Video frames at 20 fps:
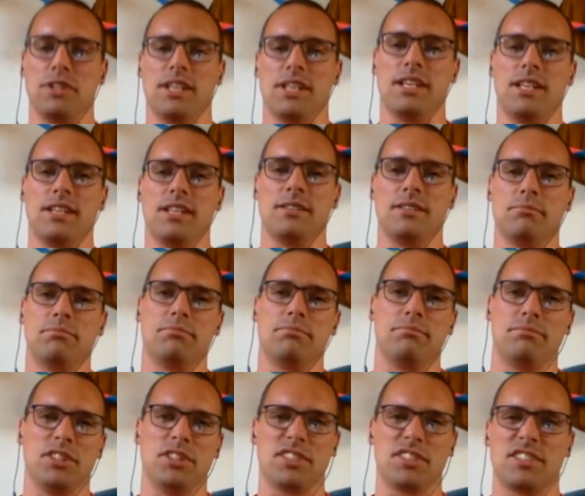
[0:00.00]
the
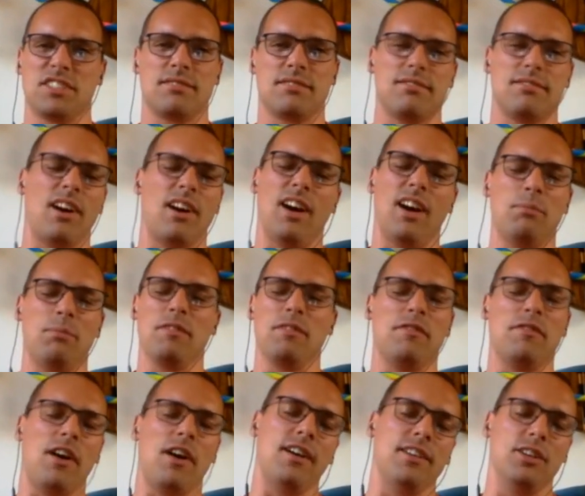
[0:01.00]
just,
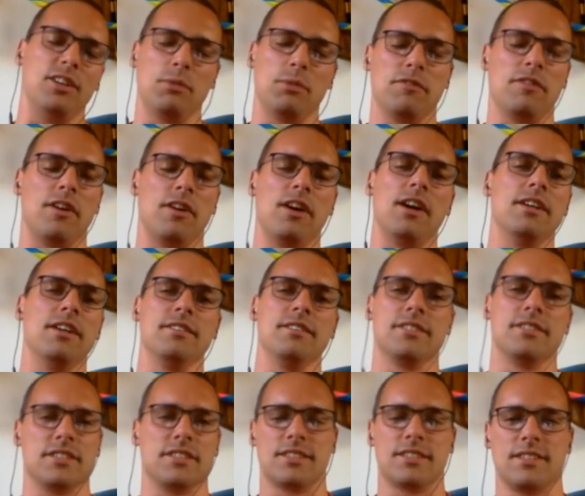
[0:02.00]
you'll be fine,
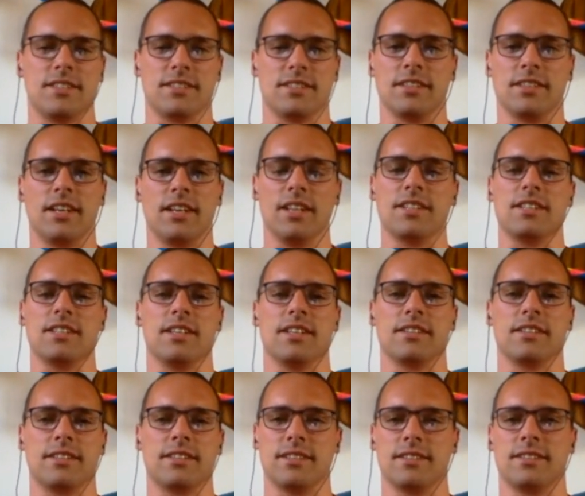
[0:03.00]
just doesn't cut it
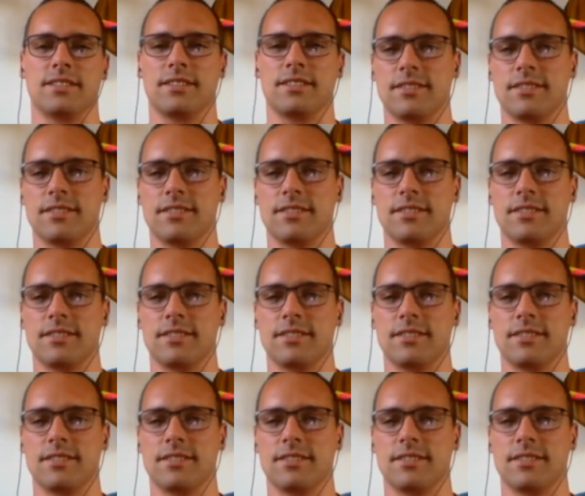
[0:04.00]
because